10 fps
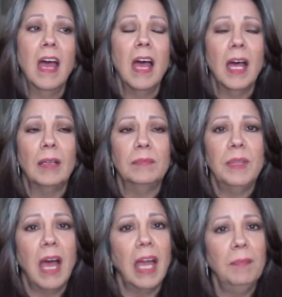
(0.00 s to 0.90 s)

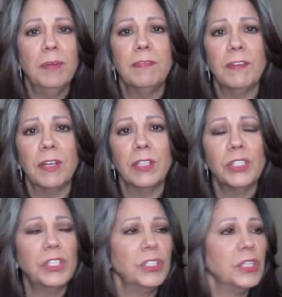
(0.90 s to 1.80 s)
I prefer
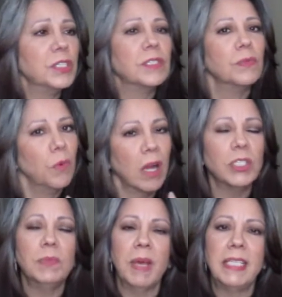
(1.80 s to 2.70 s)
to just
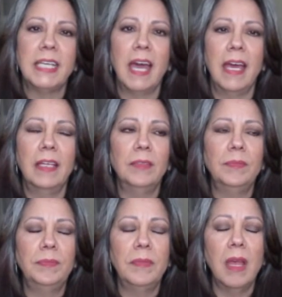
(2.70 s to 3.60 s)
watch my diet.
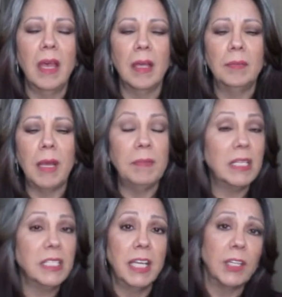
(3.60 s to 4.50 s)
I'm
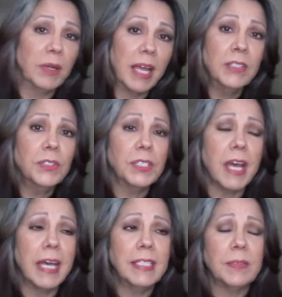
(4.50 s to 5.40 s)
not saying don't
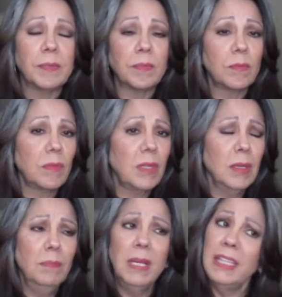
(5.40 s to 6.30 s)
exercise,
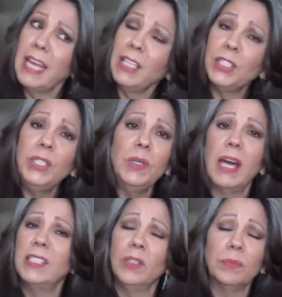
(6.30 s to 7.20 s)
but that too,
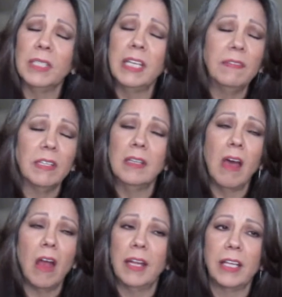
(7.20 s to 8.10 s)
I don't believe in
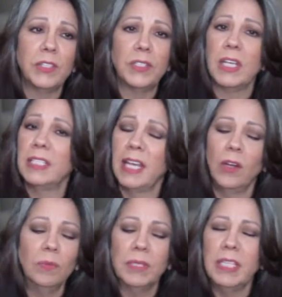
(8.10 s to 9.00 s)
hard exercise. I
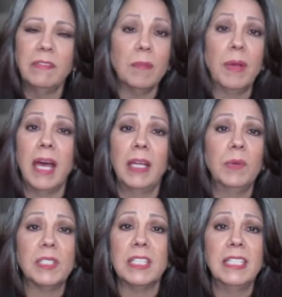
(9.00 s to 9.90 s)
don't believe our body
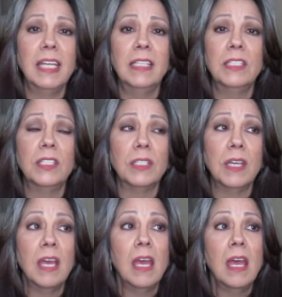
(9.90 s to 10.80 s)
was intended
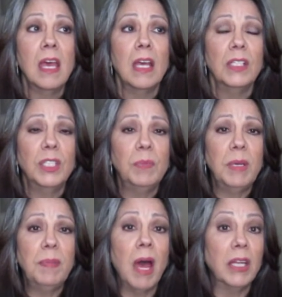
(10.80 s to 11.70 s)
to
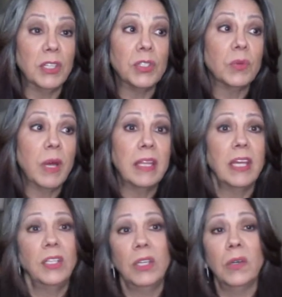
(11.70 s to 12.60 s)
be punished the way
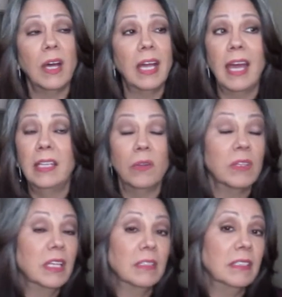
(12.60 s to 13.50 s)
they do.
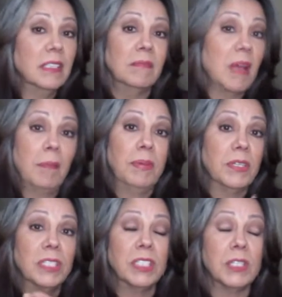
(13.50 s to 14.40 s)
I
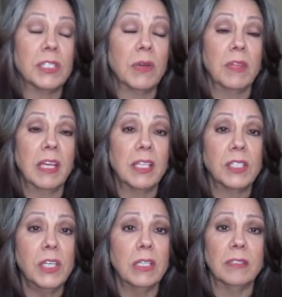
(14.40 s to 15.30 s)
personally just don't think
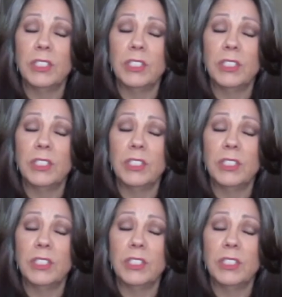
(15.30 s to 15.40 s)
it's good.